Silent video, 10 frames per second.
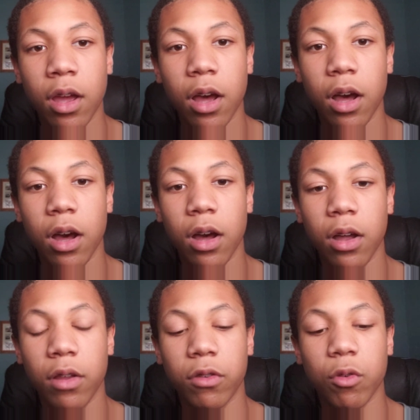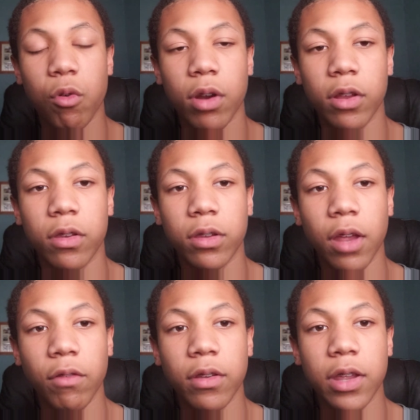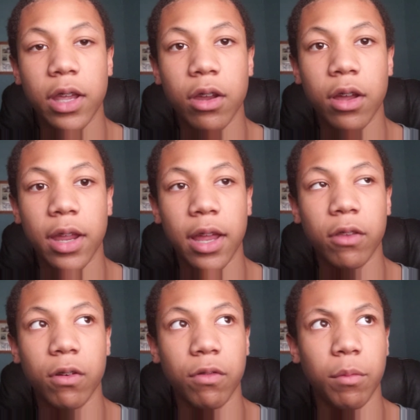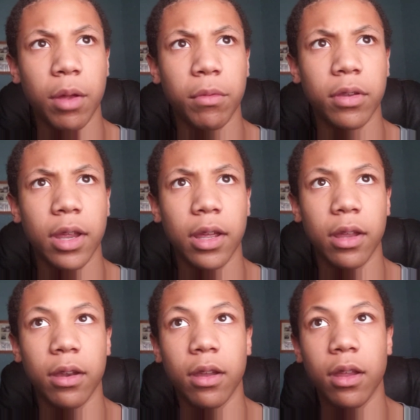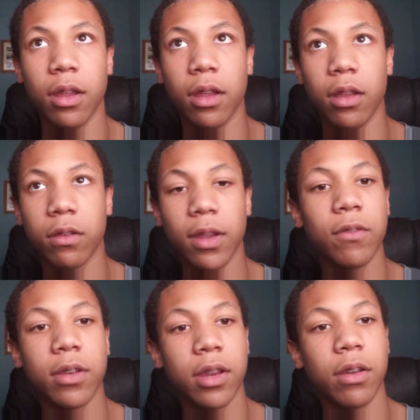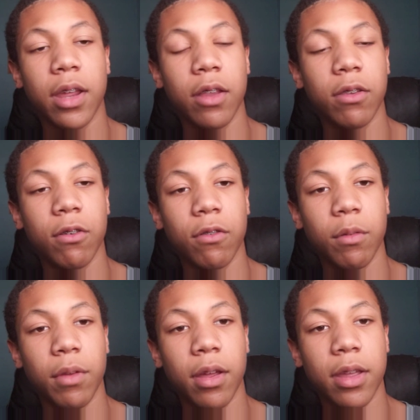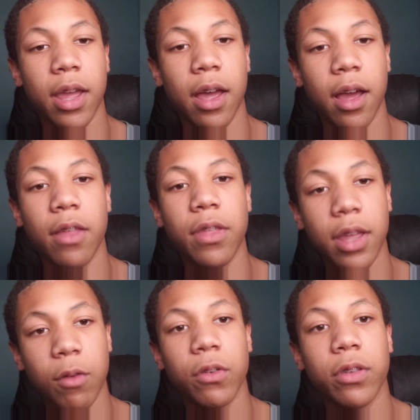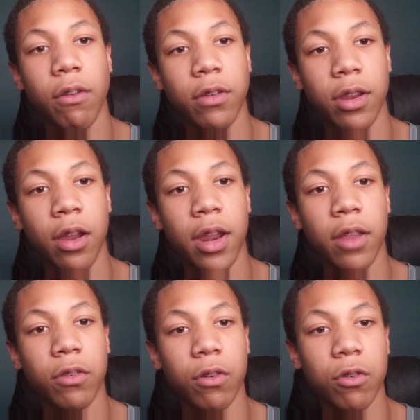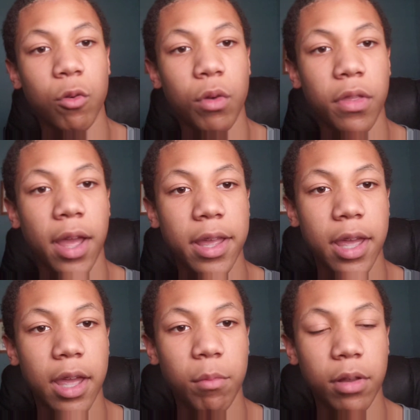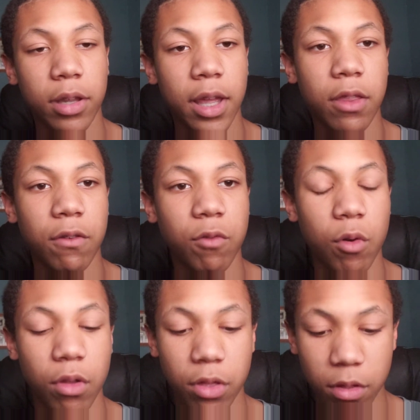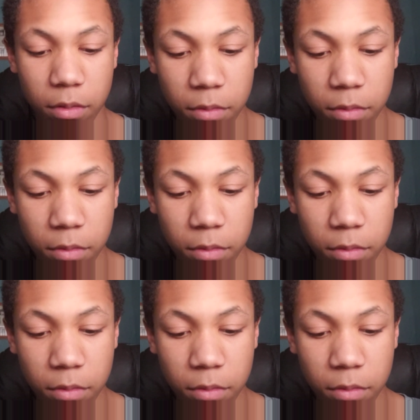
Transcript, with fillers: uh, scoring 17 unanswered if I'm not mistaken. 17 unanswered if I'm not yeah. I think it was 17 unanswered to win that game late in the fourth.